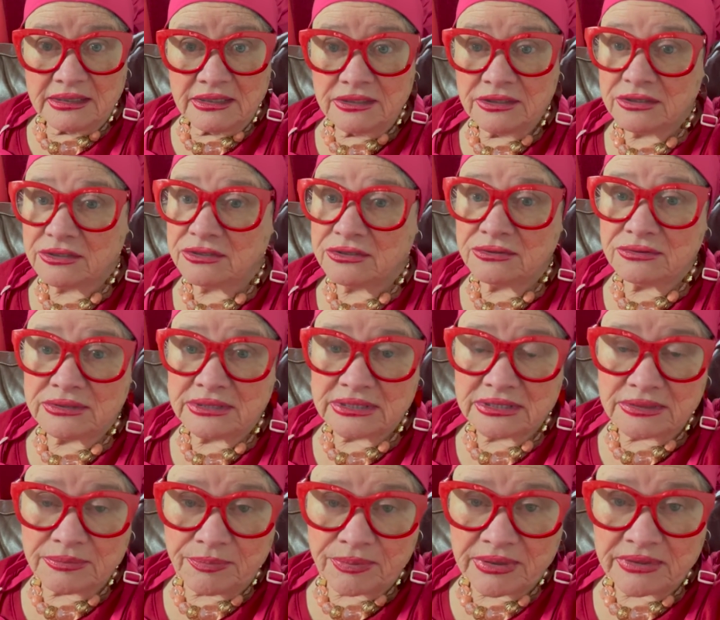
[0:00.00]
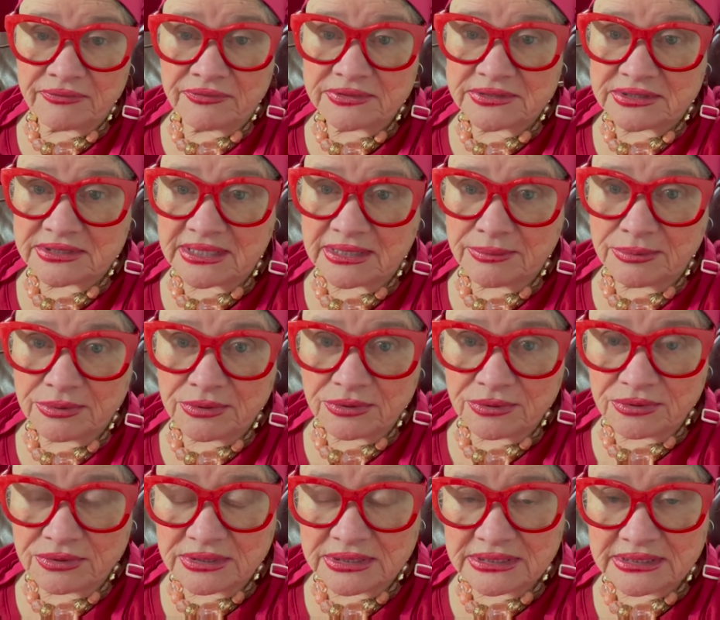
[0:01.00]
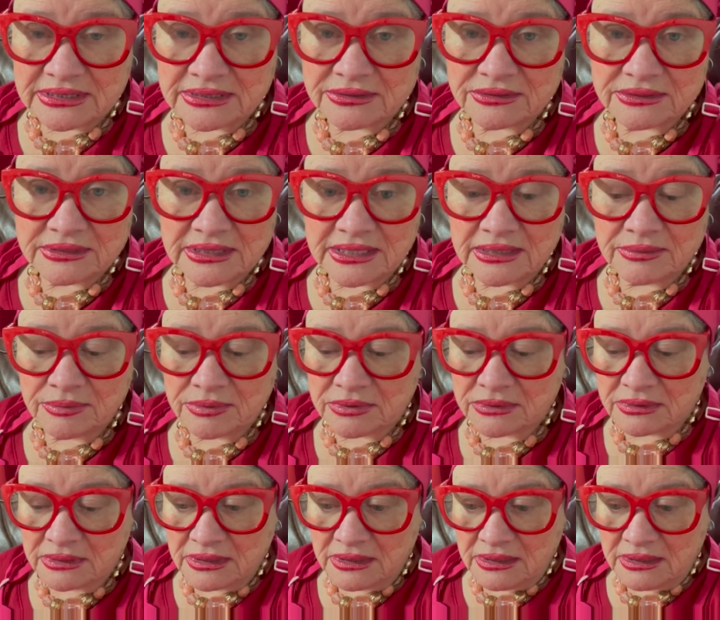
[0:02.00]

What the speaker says: You could do it at the breakfast table or the dinner table.